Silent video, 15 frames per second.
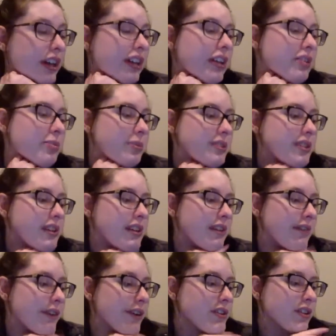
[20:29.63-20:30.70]
This was the
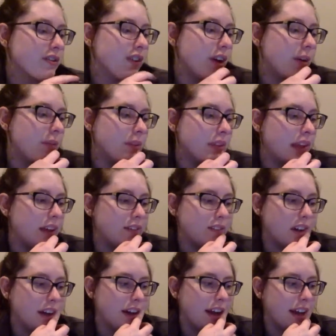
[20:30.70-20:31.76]
first film that they have
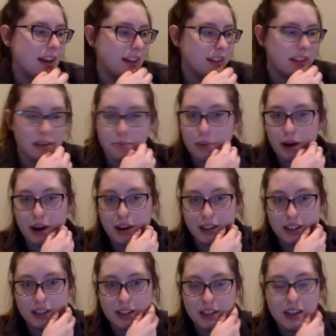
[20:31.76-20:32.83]
done in a theme park
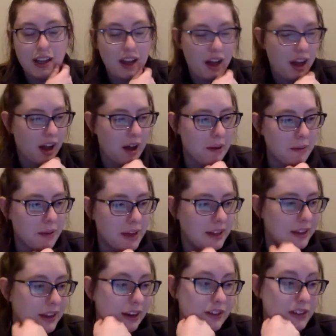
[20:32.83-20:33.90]

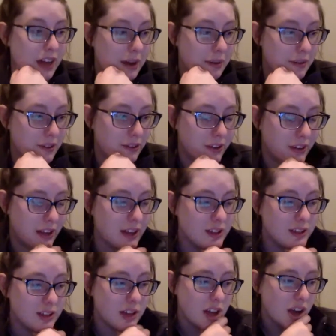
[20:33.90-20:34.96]
in their time of doing this.